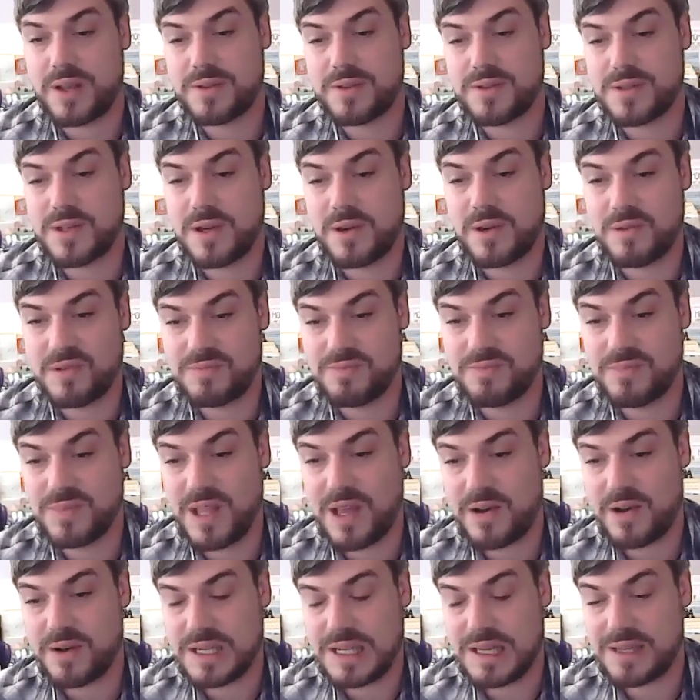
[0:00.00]
And so,
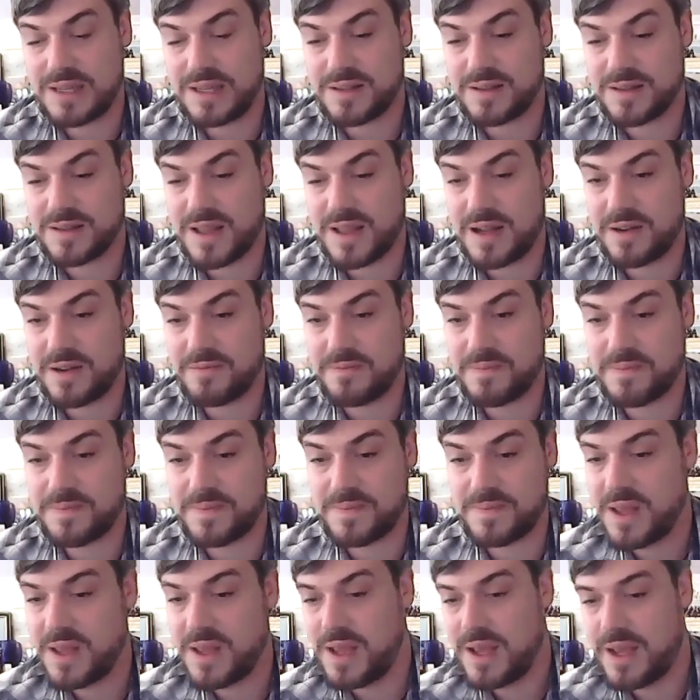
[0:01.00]
it kind of,
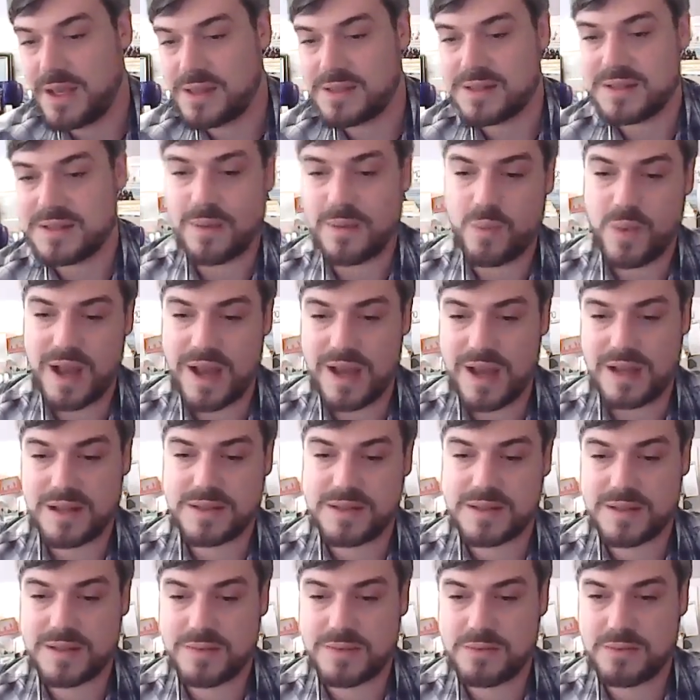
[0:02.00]
in some
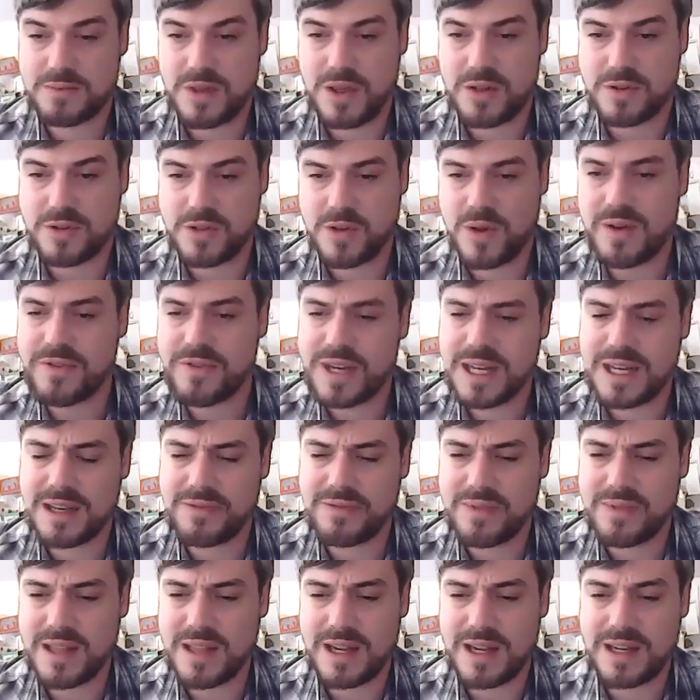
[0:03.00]
ways, do you have
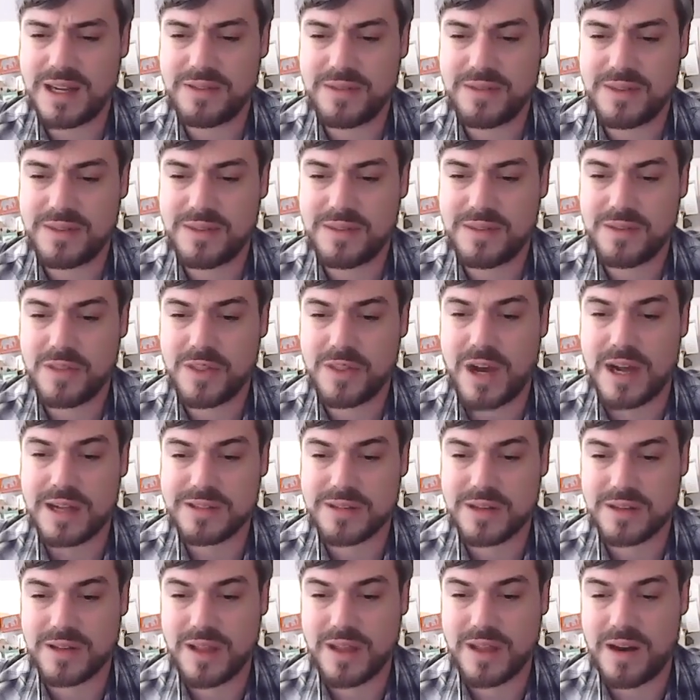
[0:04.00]
any
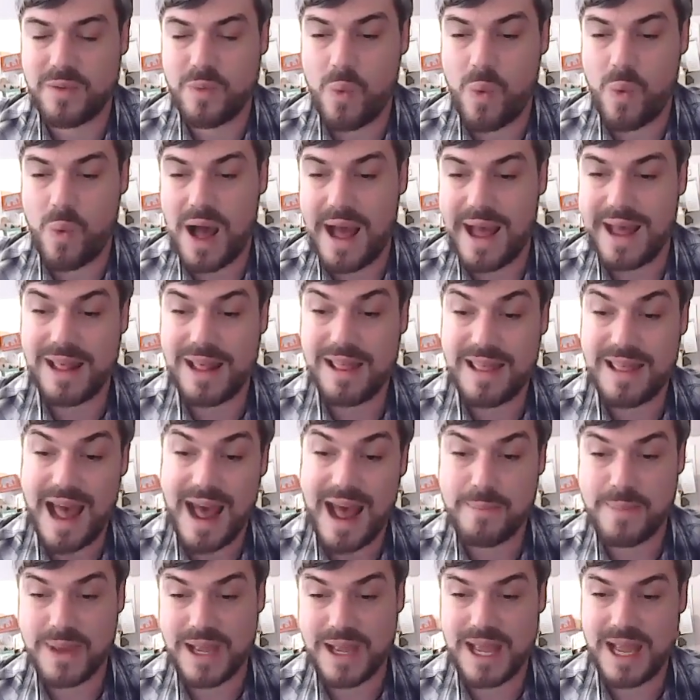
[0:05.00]
thoughts on kind of why
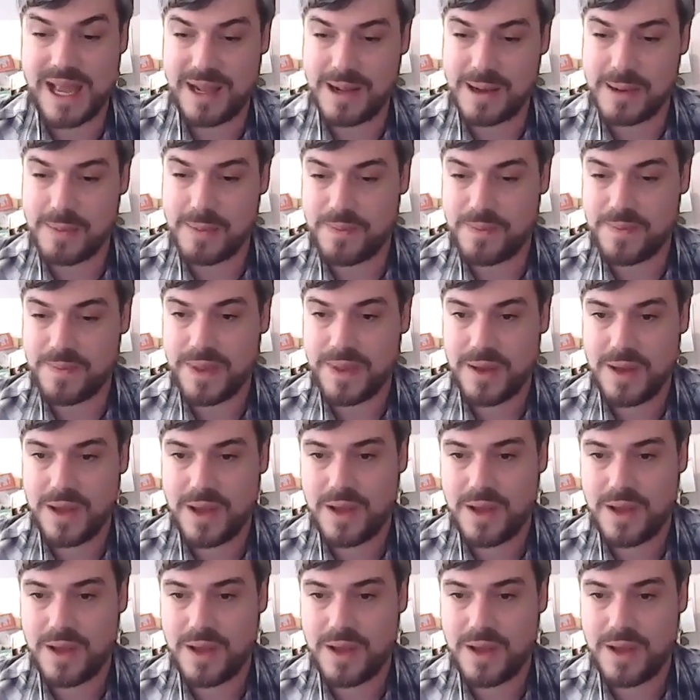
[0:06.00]
that became